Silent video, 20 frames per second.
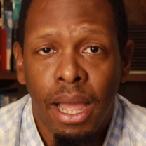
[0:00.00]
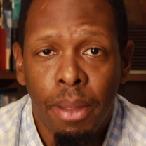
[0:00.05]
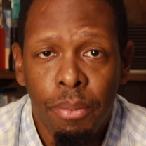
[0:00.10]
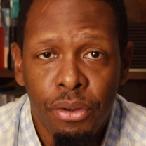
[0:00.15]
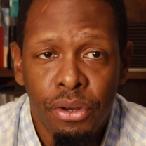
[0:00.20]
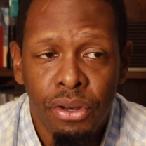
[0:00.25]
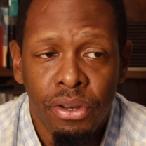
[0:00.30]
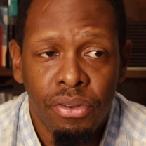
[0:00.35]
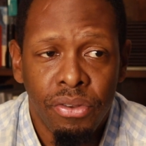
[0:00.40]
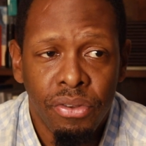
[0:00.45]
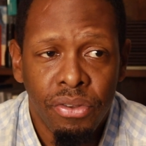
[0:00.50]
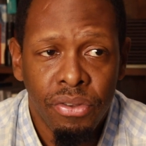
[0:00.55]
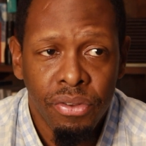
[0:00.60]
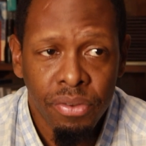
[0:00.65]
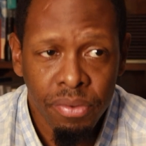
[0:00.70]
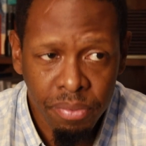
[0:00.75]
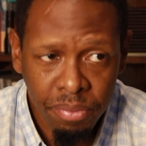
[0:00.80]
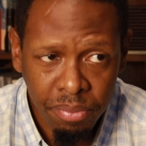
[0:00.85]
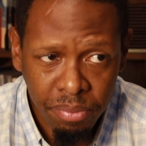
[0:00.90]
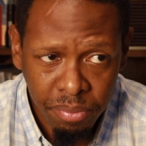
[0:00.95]
options.
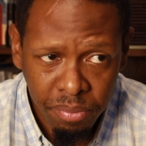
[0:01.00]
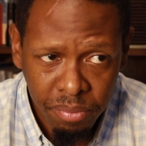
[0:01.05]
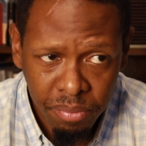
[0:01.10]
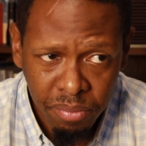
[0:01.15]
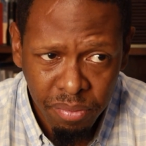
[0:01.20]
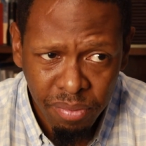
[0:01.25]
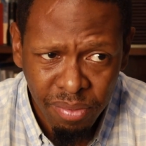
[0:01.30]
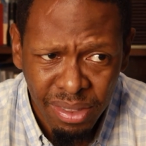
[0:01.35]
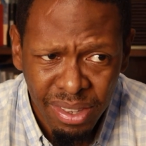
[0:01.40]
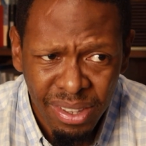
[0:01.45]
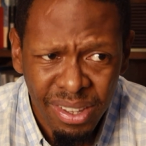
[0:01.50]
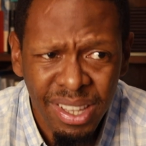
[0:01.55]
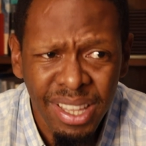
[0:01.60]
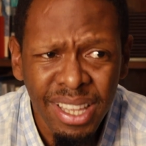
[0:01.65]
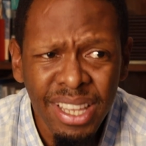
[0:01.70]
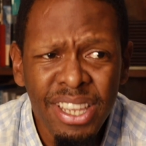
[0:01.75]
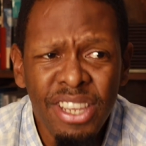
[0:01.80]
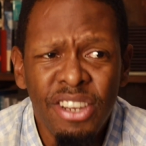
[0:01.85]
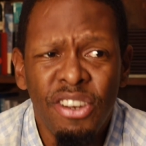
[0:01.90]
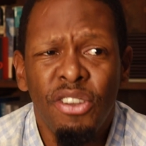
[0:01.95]

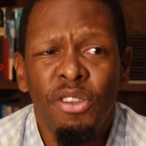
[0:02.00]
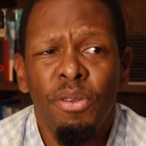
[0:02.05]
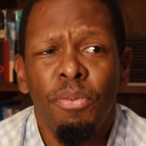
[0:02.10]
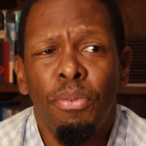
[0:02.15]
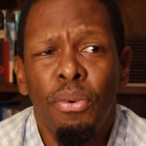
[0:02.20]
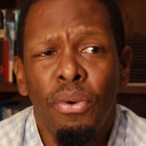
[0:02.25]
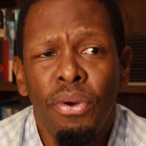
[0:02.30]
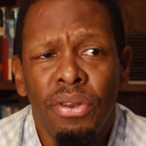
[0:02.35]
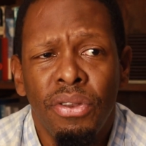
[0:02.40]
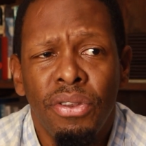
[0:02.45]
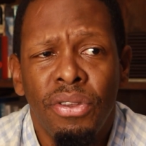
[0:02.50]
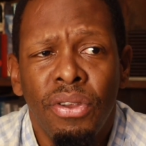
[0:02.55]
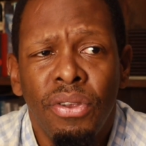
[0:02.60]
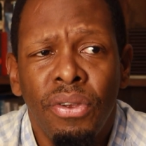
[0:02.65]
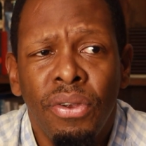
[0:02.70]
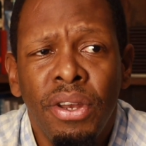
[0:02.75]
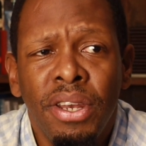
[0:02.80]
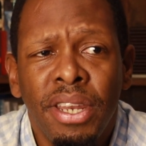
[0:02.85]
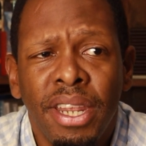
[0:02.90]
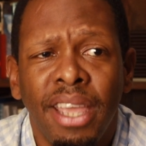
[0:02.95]
It is important
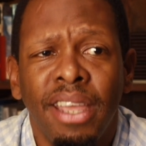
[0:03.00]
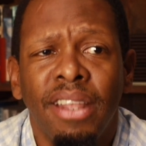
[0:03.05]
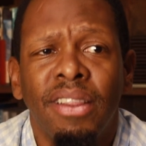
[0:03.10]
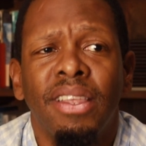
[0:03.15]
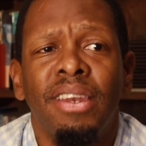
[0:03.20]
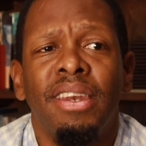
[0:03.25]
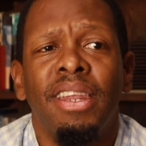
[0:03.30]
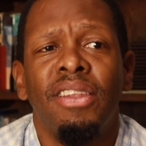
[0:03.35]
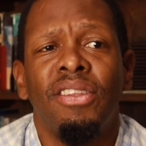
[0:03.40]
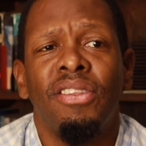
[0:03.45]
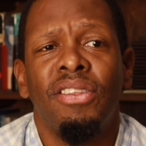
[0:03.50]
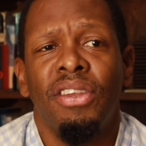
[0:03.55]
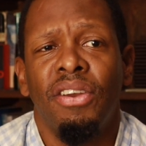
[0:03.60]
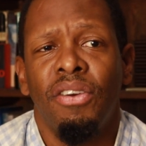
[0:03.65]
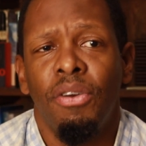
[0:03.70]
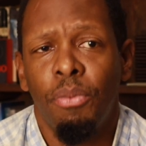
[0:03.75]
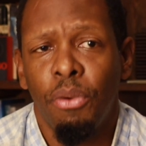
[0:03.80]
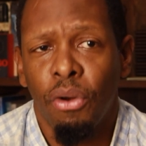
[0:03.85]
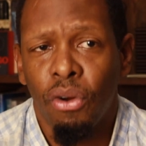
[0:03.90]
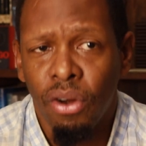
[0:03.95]
to take the
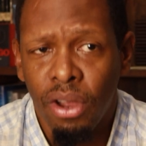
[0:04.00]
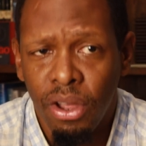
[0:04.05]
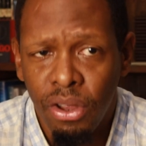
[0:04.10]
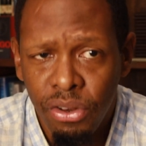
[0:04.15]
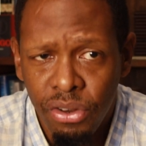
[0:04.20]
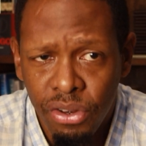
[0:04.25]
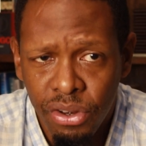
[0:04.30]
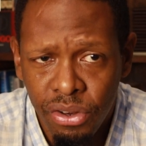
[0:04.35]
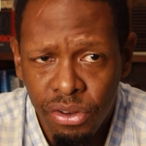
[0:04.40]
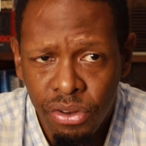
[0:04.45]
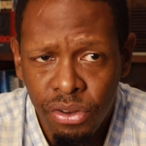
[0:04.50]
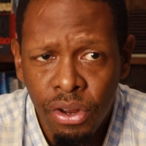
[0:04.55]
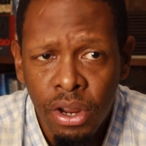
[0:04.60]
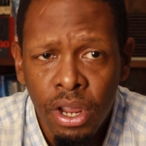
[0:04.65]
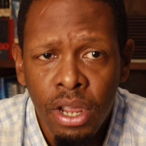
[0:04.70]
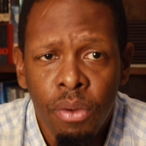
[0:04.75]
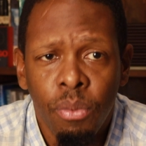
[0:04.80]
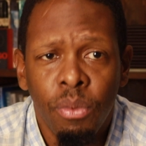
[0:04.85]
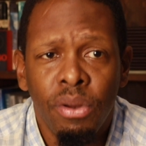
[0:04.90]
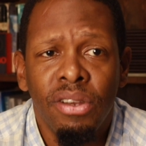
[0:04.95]
necessary precautions
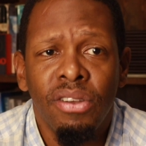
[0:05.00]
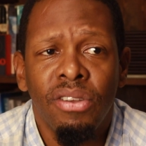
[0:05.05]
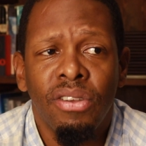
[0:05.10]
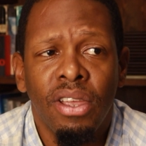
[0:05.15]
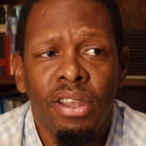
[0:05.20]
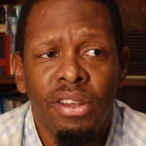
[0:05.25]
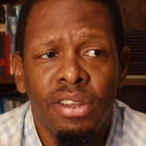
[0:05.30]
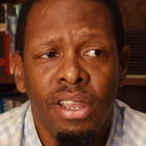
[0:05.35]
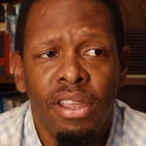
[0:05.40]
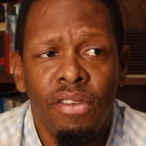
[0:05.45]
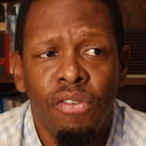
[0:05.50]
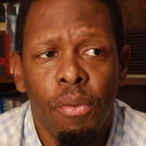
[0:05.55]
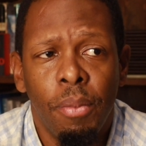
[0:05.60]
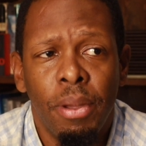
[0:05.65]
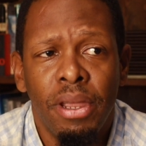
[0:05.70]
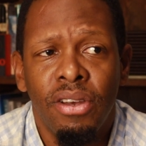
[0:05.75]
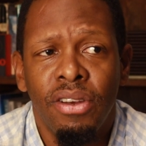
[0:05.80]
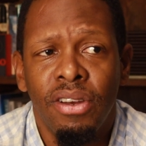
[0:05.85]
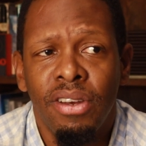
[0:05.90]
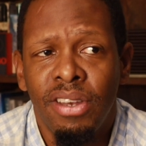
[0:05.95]
when discussing
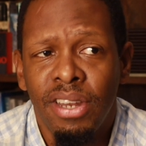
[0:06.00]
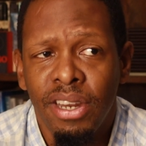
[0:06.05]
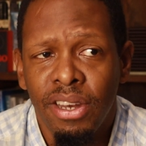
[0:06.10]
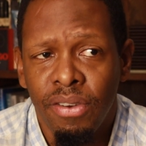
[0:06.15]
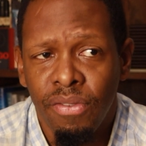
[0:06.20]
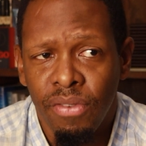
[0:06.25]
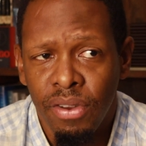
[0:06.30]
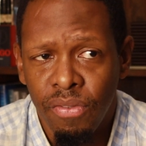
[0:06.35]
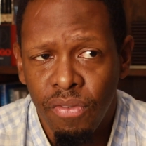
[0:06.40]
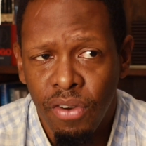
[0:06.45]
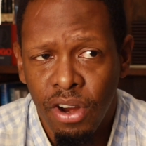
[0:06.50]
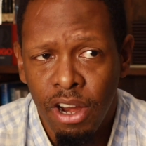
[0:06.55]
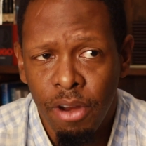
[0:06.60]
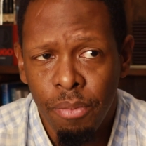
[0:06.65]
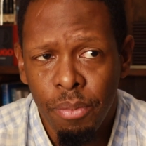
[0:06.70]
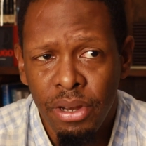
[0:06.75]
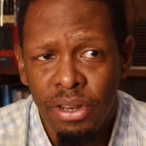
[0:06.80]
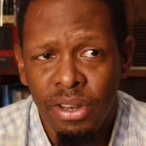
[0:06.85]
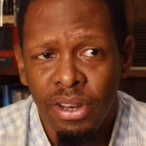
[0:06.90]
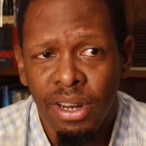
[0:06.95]
information-intensive
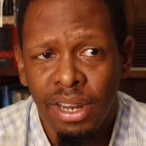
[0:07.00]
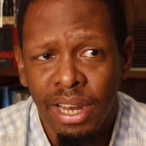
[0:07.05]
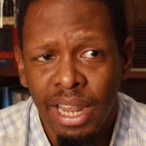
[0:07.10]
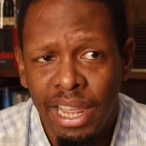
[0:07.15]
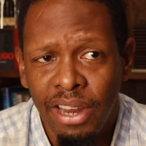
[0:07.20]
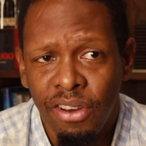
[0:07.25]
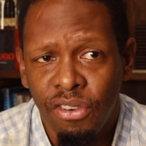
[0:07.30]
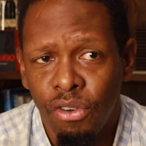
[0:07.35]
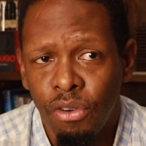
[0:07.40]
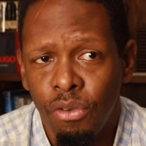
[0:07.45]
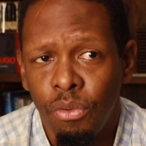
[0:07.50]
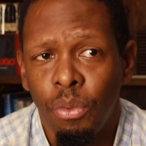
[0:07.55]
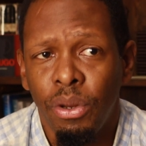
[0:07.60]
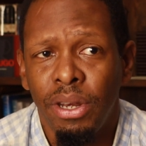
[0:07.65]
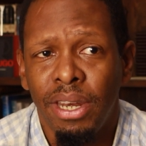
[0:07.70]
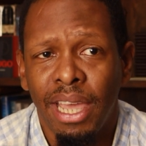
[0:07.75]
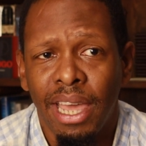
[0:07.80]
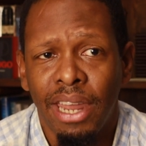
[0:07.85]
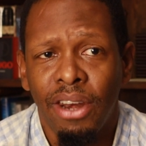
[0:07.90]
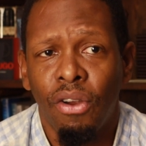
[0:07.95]
environments in classrooms
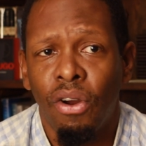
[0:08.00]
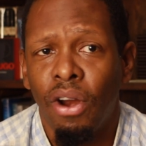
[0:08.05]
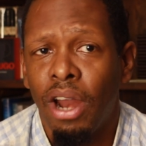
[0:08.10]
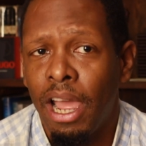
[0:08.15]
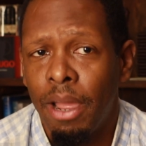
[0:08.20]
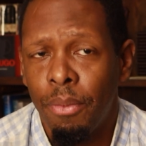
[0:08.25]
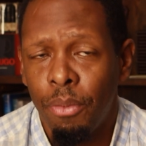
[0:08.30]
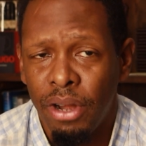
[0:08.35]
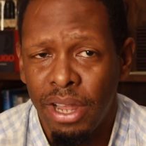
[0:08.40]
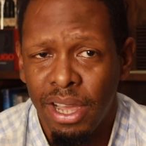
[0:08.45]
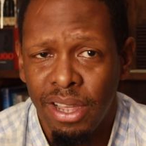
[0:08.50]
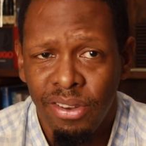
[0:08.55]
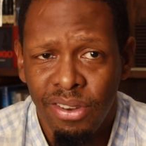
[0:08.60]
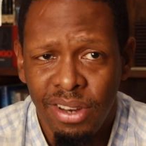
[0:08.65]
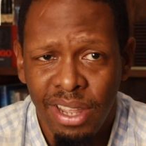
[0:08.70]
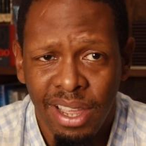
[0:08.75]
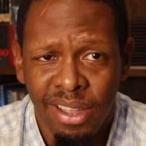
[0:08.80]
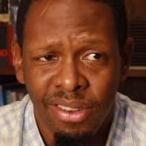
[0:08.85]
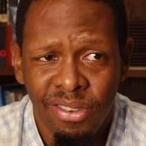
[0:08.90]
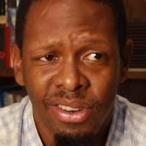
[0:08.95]
with data or hybridized
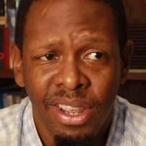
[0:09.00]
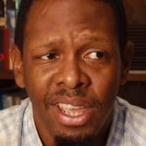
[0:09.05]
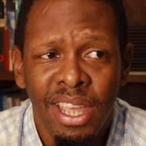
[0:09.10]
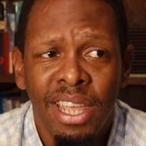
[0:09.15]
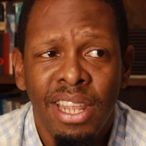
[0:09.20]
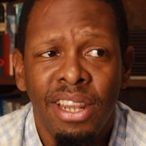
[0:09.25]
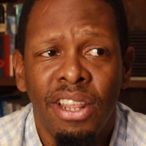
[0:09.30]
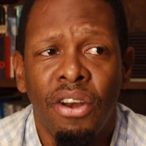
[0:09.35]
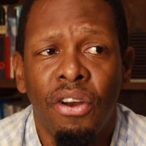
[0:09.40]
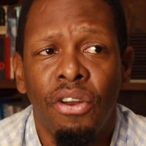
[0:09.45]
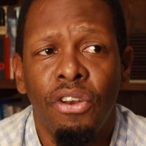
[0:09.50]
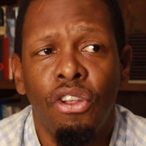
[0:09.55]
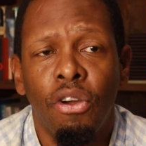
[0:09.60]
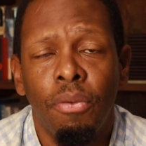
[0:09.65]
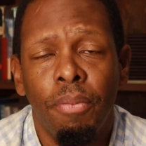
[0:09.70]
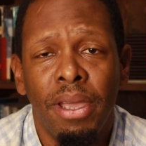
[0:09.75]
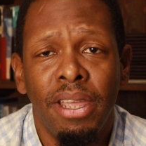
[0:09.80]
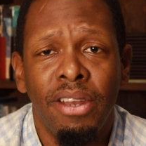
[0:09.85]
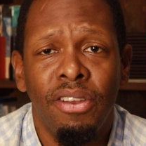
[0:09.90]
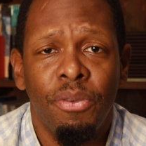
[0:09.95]
text that are
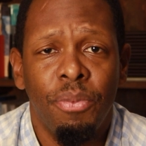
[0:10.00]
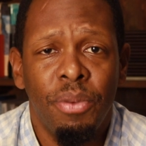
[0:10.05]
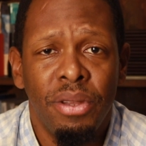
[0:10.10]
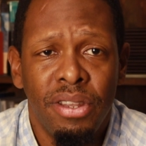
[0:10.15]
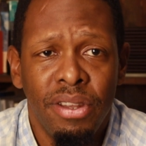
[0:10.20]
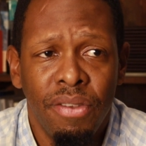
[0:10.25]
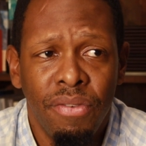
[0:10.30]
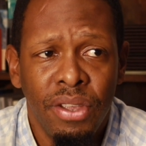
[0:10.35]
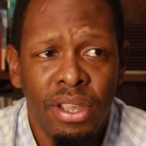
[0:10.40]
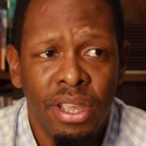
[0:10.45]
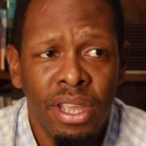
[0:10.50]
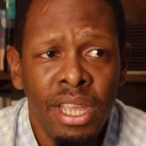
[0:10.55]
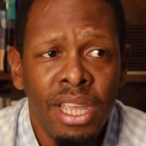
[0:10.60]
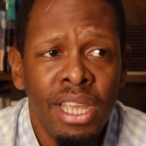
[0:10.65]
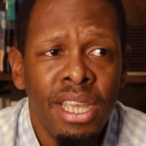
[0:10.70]
domain-specific,